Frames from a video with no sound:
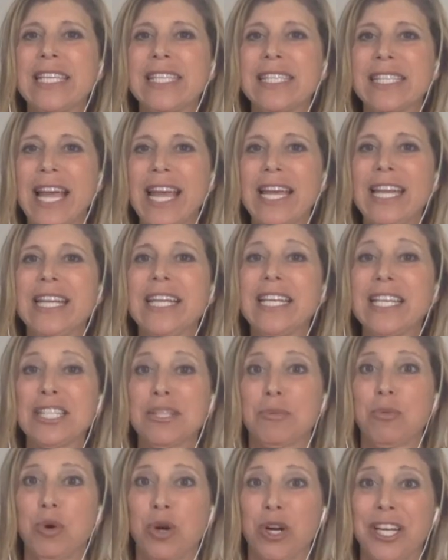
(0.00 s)
site
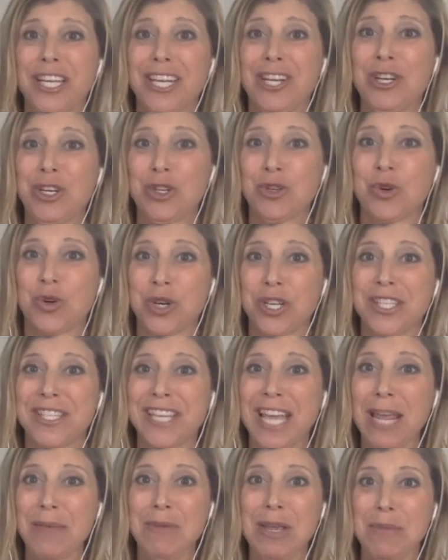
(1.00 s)
is more geared towards
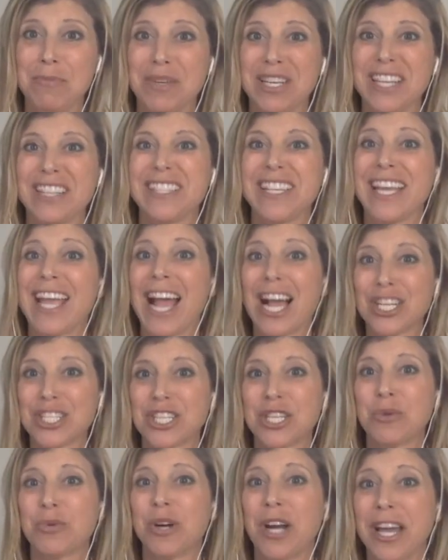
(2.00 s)
gaming because they
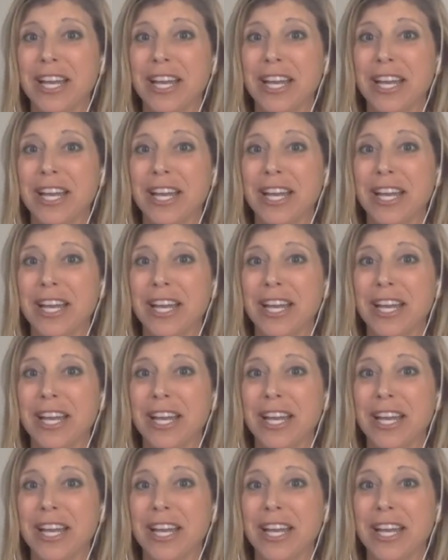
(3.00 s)
actually were